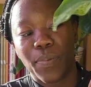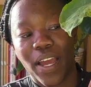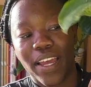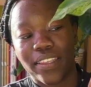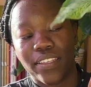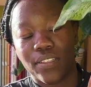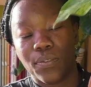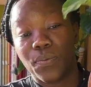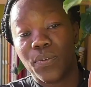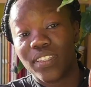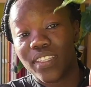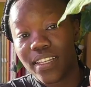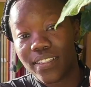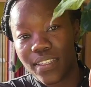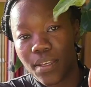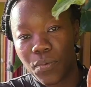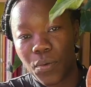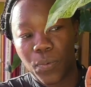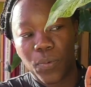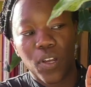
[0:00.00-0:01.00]
this with that
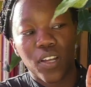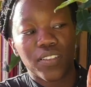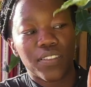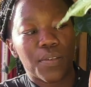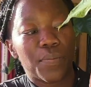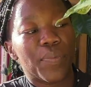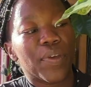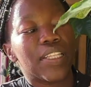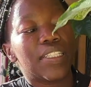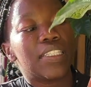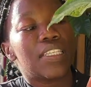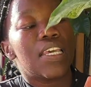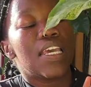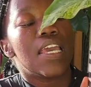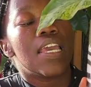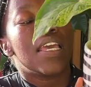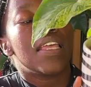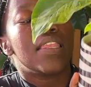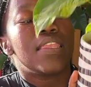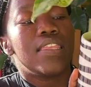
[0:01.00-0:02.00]
zebra planter, but
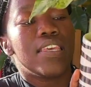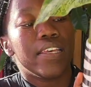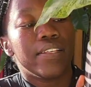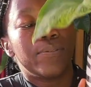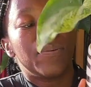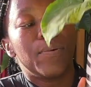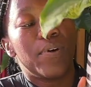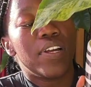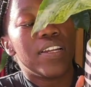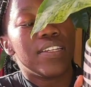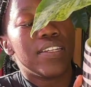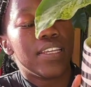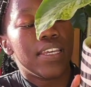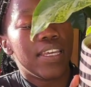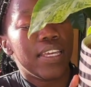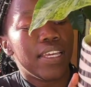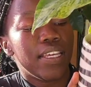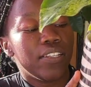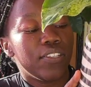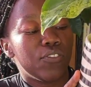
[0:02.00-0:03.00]
this one
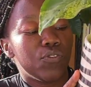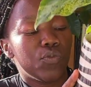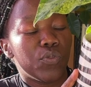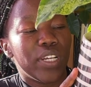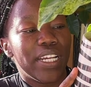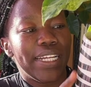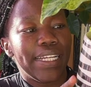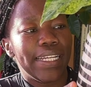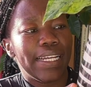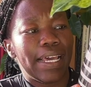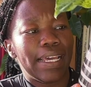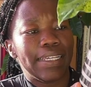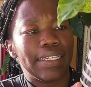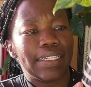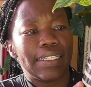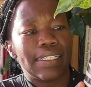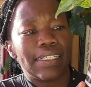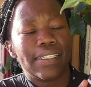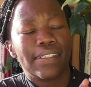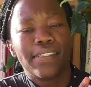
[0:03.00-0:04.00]
is really like
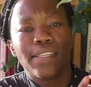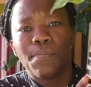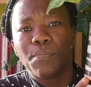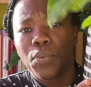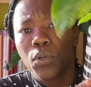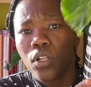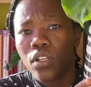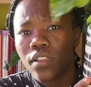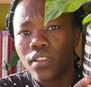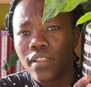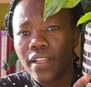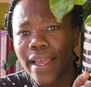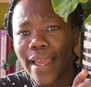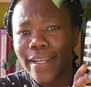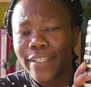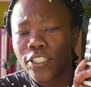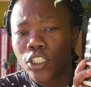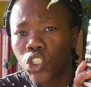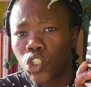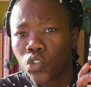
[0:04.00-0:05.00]
simple and
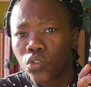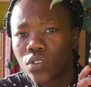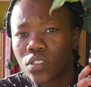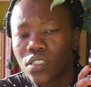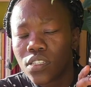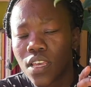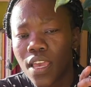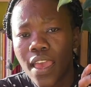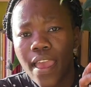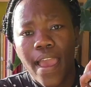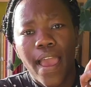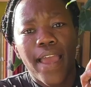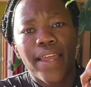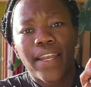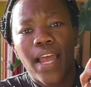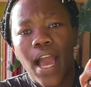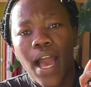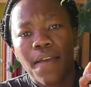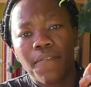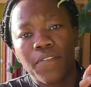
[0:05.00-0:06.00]
cute, and
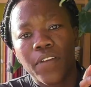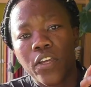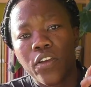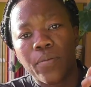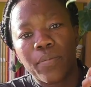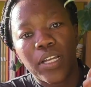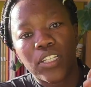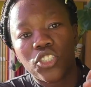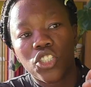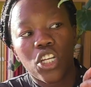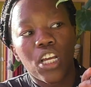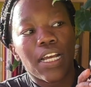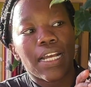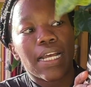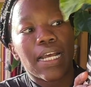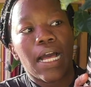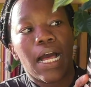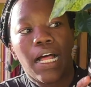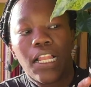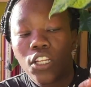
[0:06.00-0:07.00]
I'm very much a
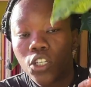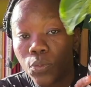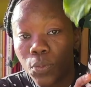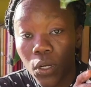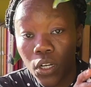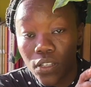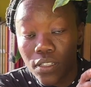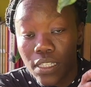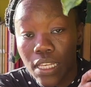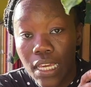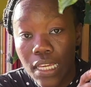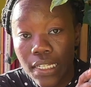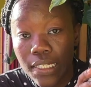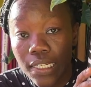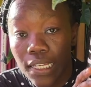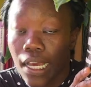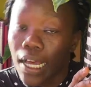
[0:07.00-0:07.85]
color person.